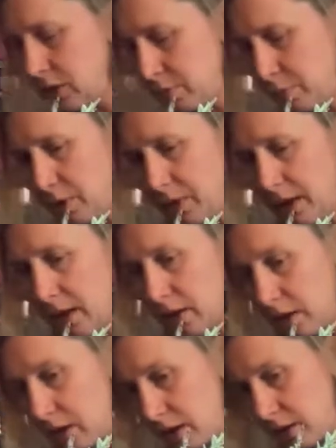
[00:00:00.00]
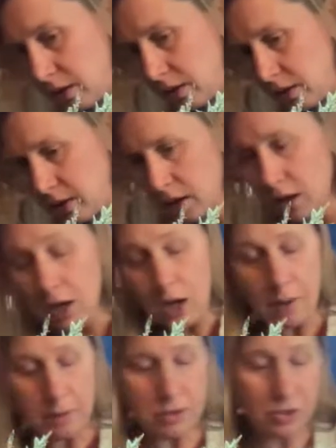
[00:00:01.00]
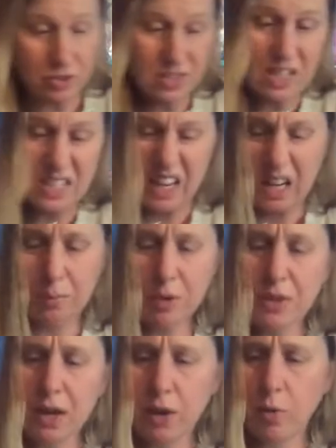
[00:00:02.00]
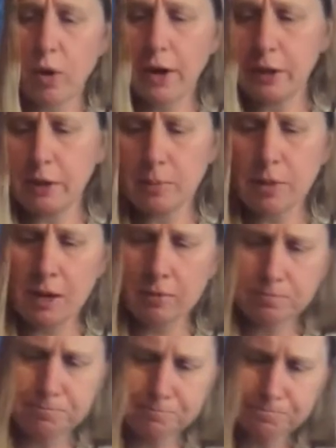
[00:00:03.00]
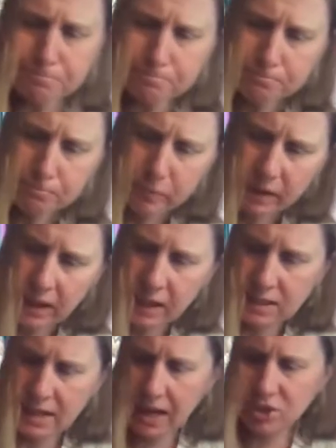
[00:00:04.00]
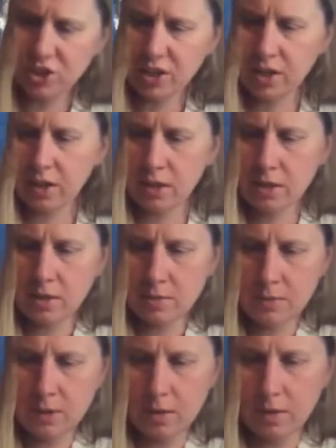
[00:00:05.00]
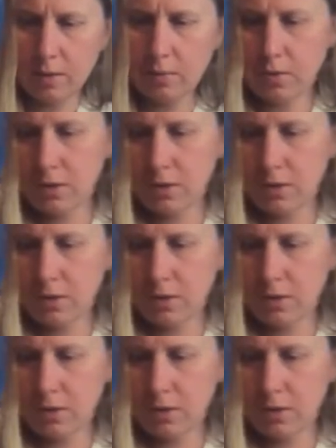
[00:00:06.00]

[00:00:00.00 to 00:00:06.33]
to put that on, I'm going to see a second, I'll put that on a wire in a minute and attach it. I'm going to grab,